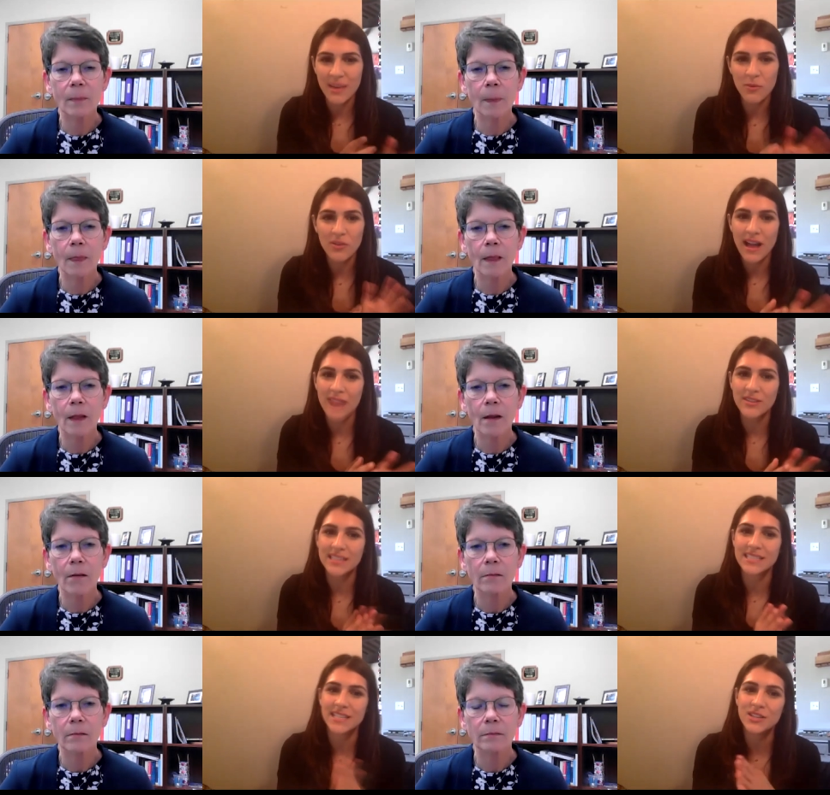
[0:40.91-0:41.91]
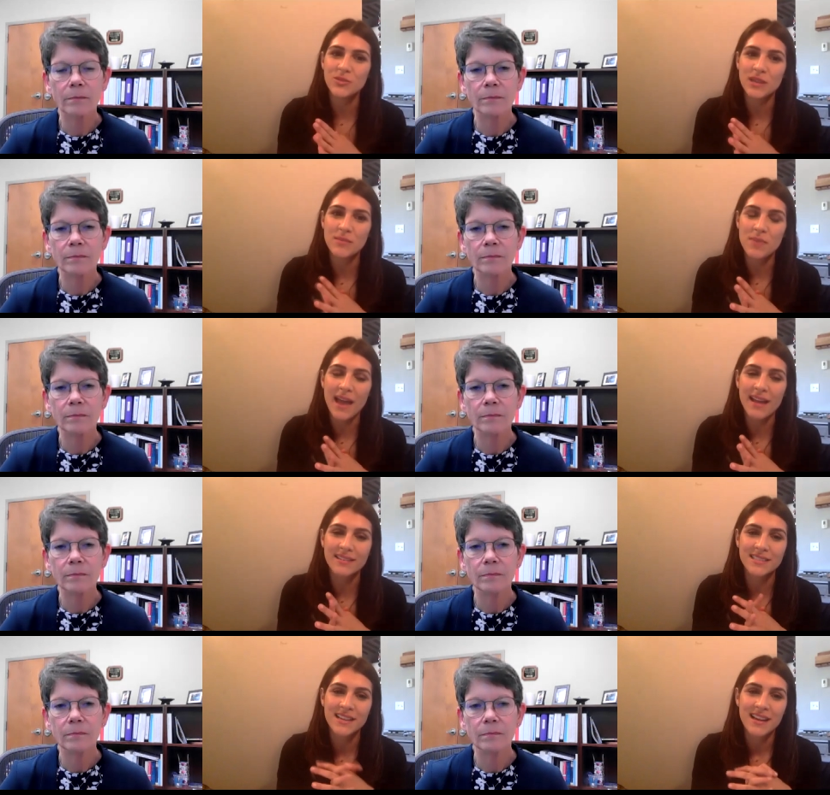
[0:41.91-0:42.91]
Speaker 1: that will have a continued
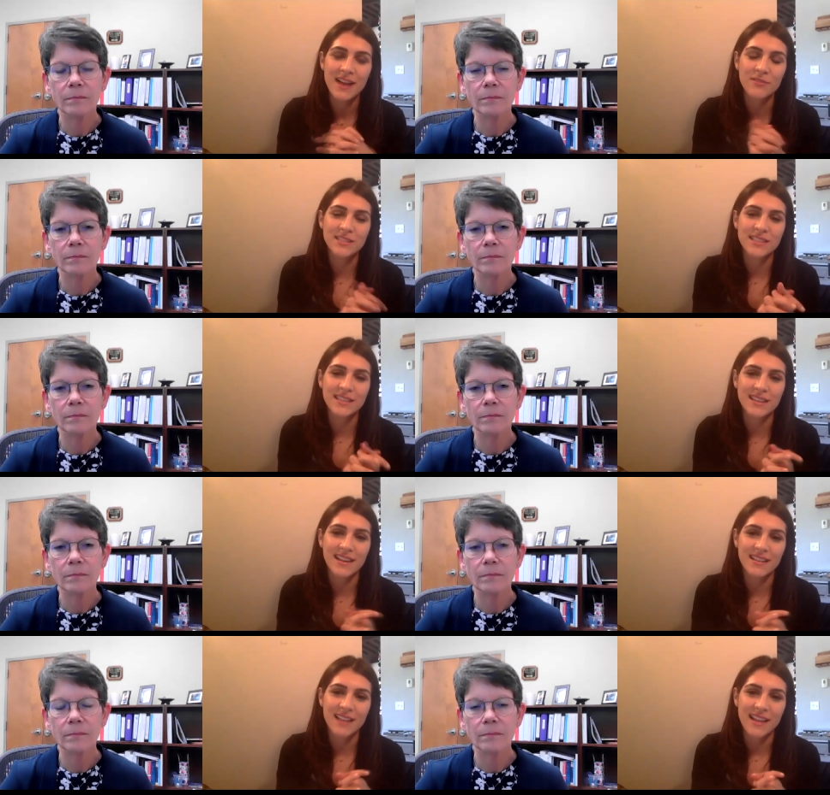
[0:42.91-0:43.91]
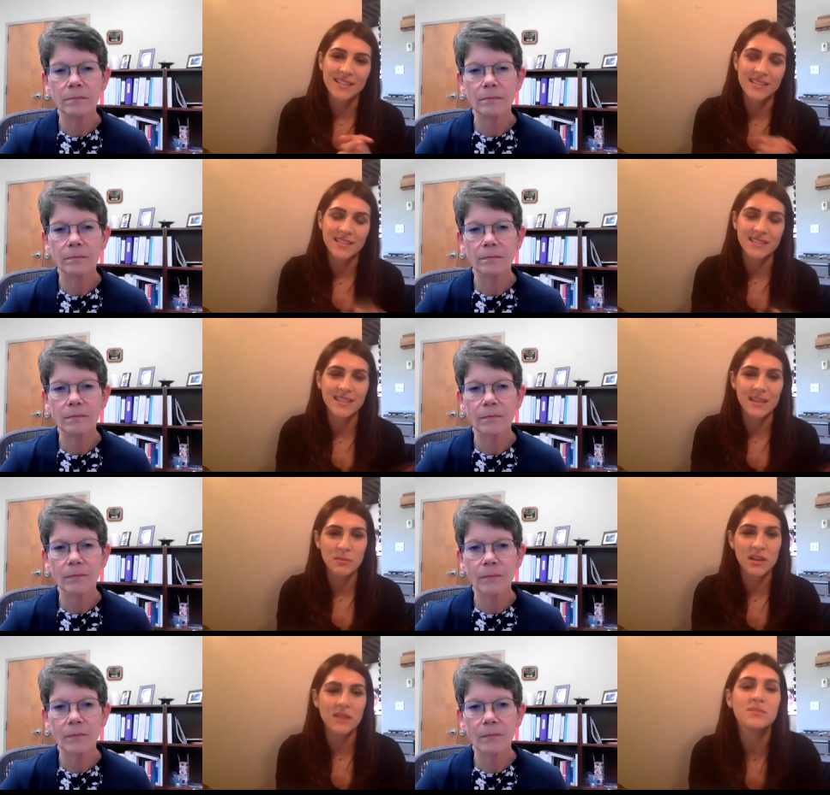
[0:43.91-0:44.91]
impact obviously hesitancy then
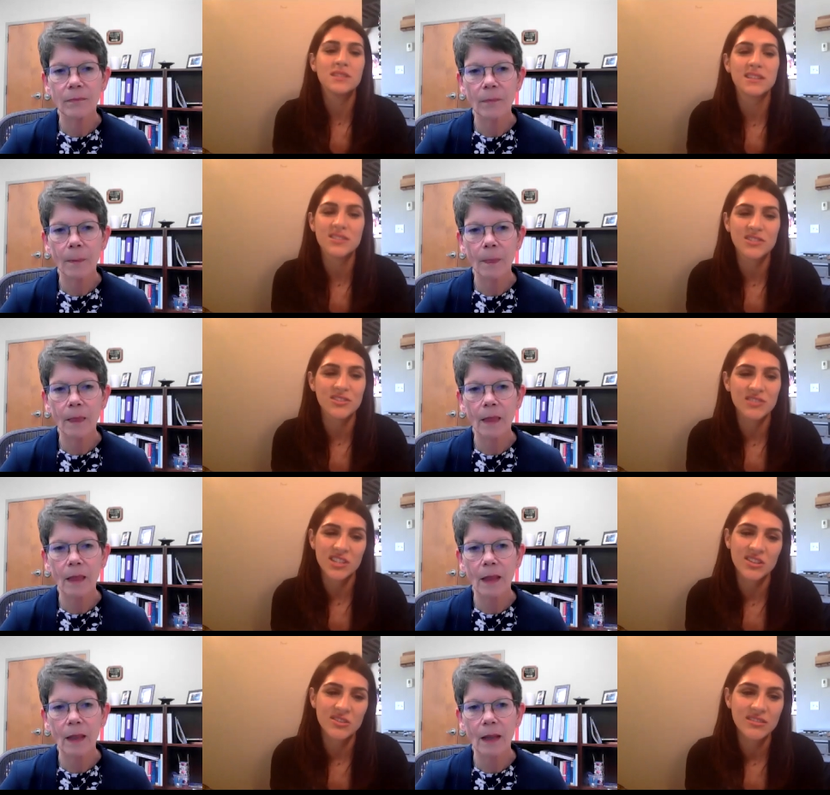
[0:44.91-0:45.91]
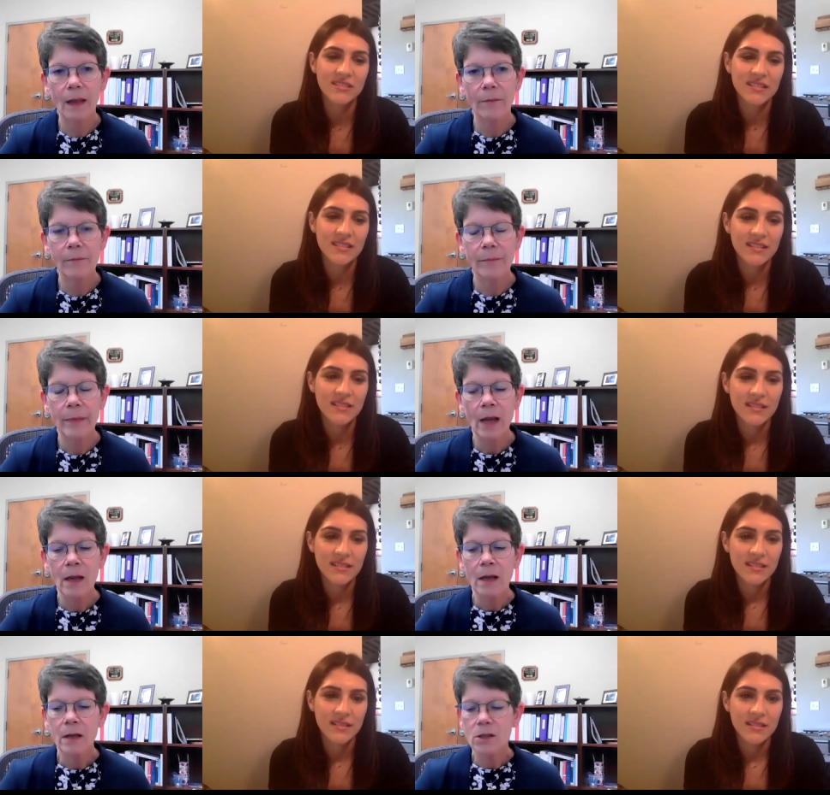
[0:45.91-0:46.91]
becomes the concern too
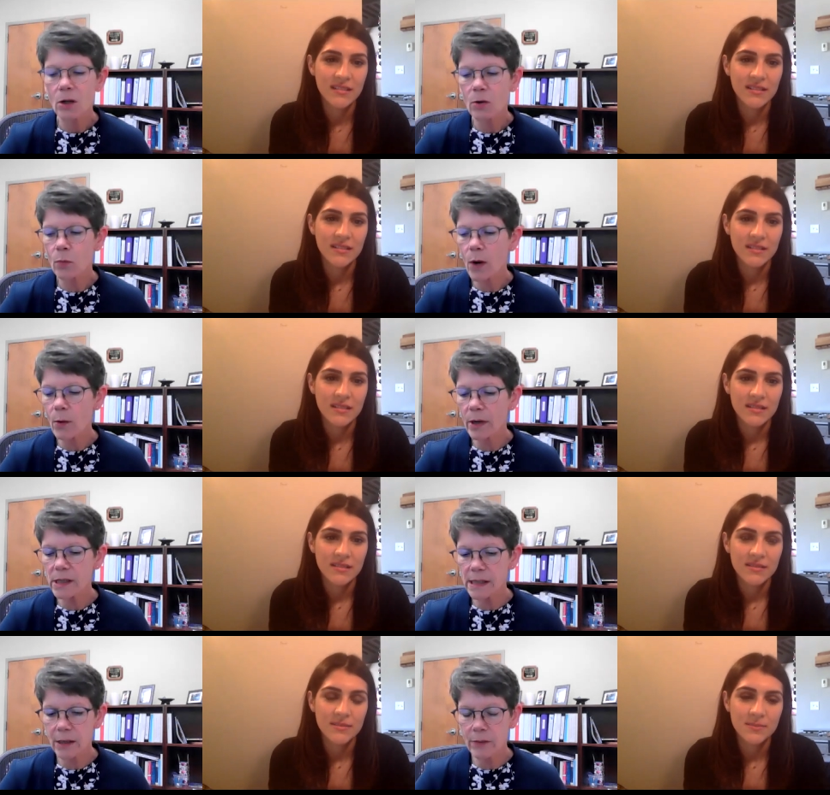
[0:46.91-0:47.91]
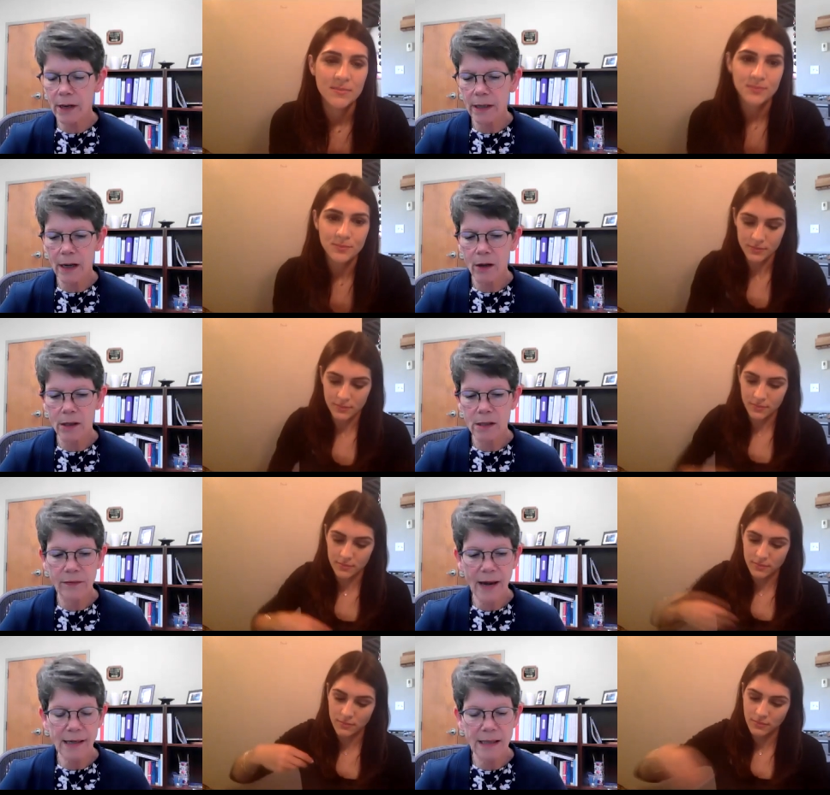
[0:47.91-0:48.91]
Speaker 2: so what we're seeing right now is the
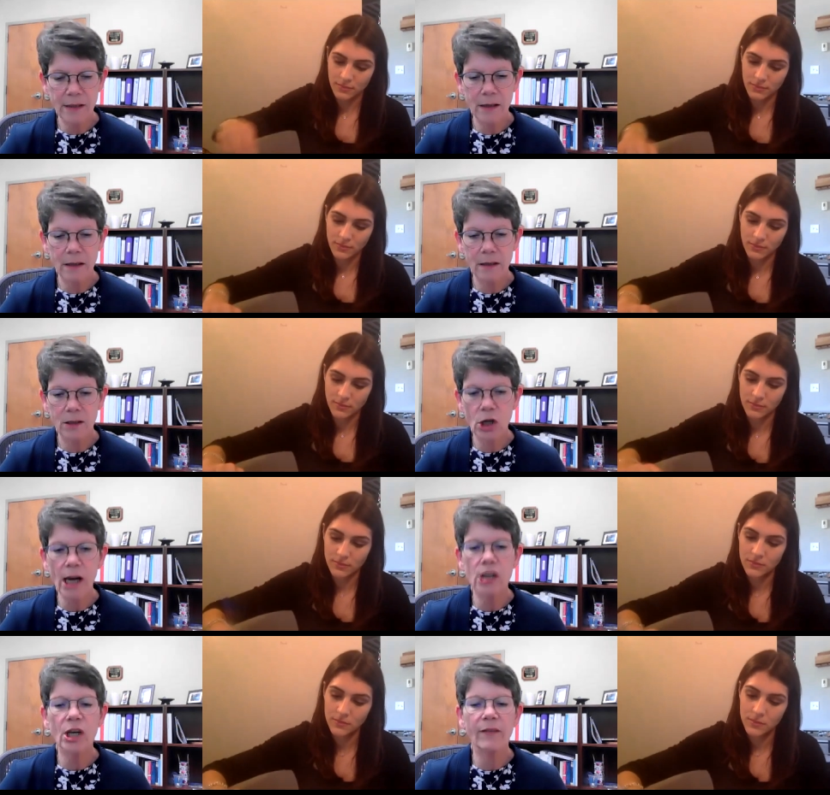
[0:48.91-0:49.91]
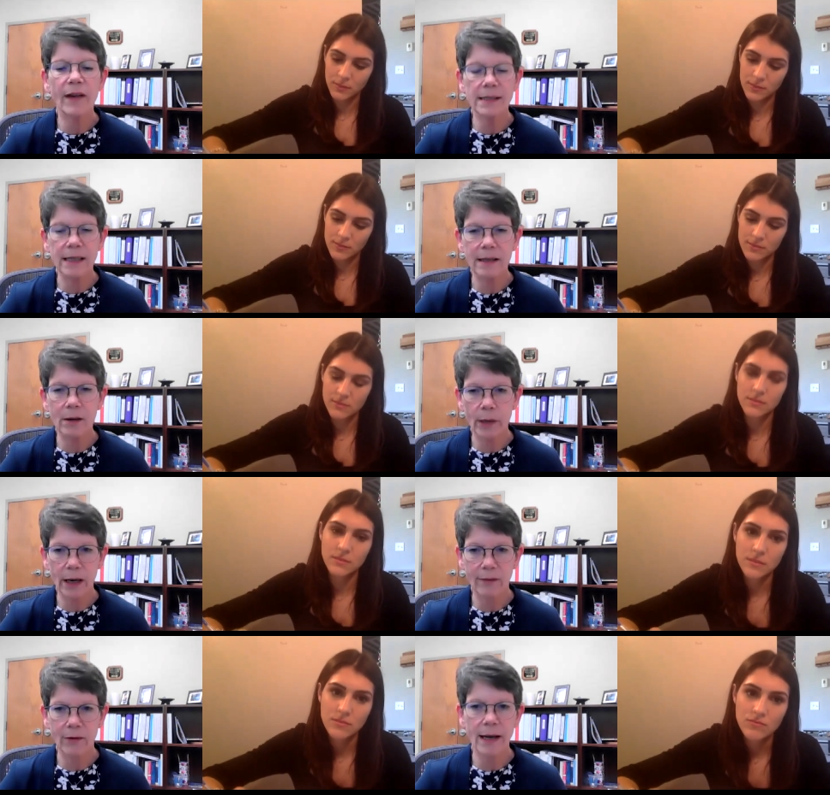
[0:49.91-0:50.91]
vaccine the j&j vaccine that we
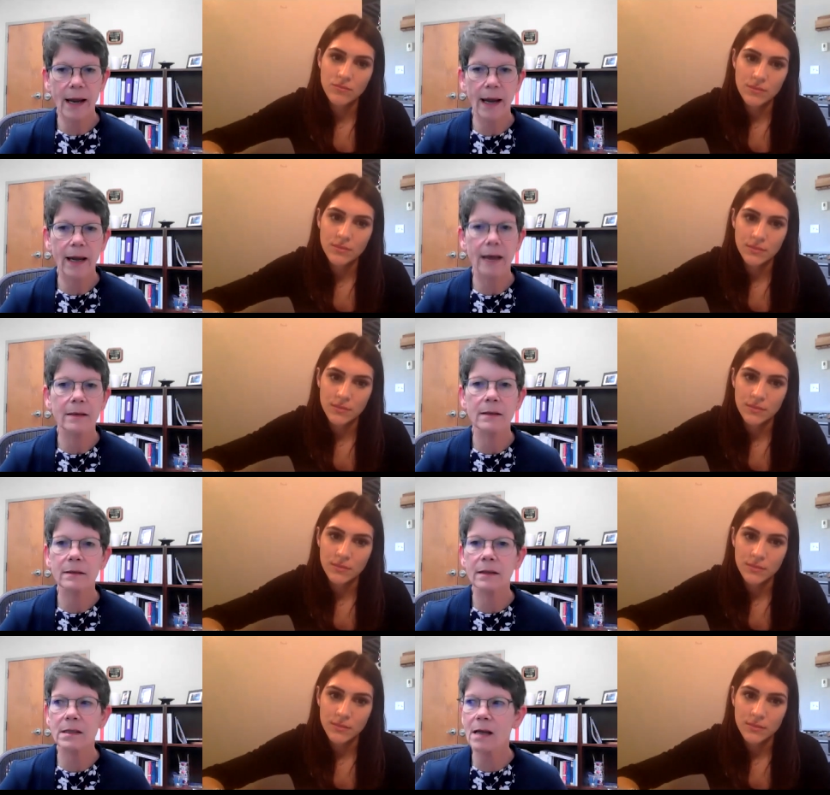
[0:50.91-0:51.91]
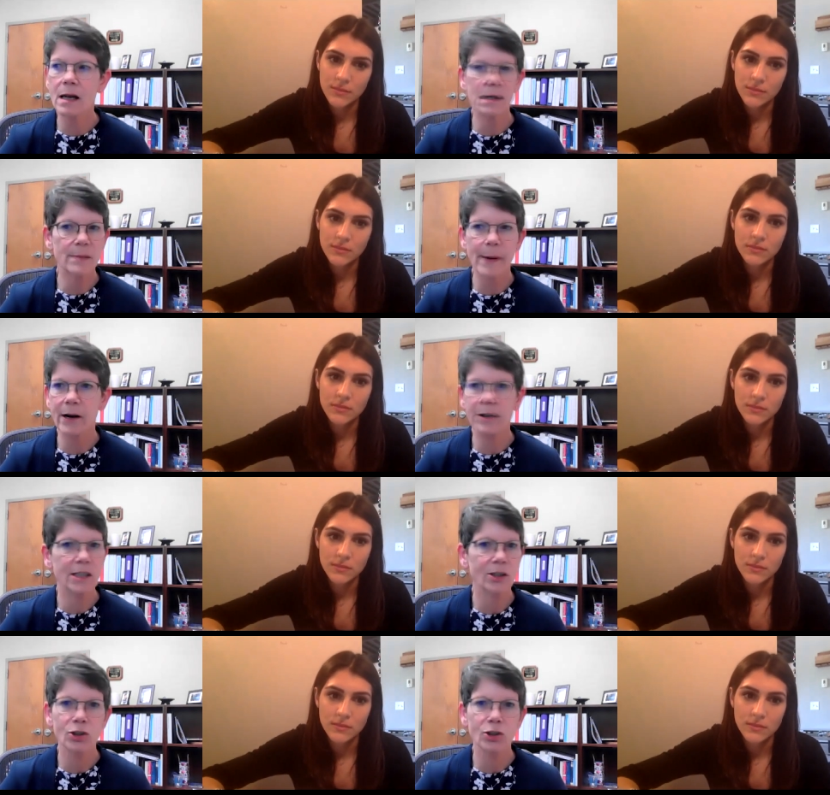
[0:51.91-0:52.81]
have on hand does not expire until